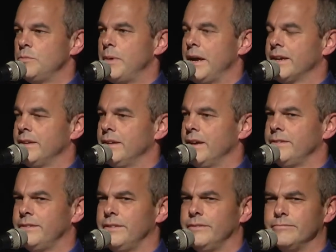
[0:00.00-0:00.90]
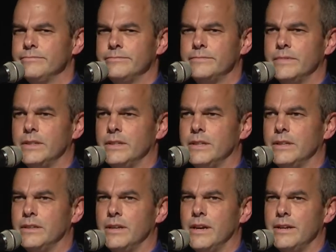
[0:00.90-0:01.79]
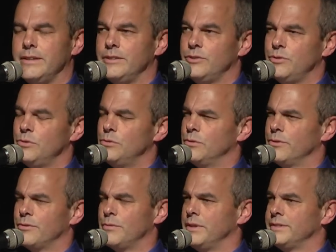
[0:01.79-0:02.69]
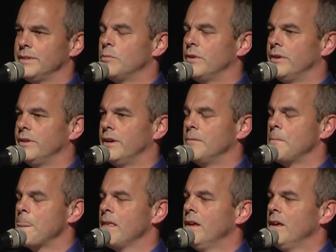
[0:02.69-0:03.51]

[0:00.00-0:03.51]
back in 1992 or 3, somewhere in there.